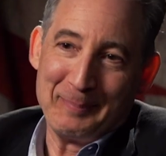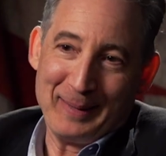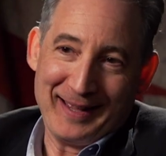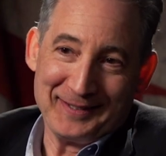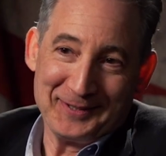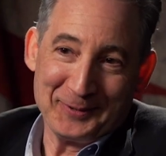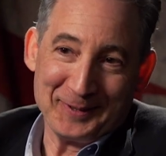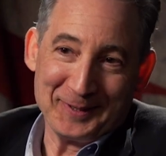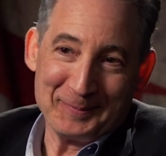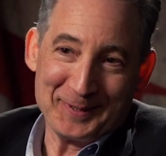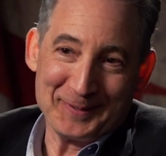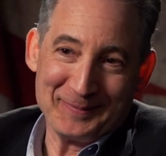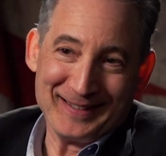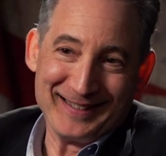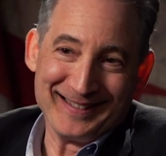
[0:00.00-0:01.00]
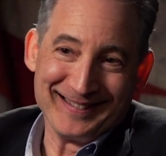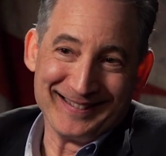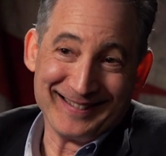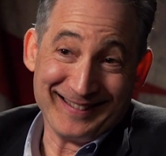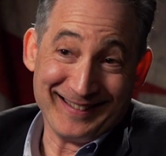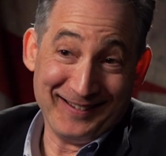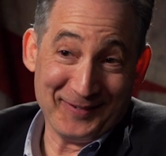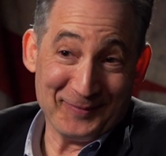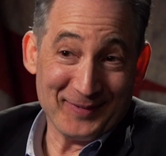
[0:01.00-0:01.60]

bad trips. You think man. so? Yo,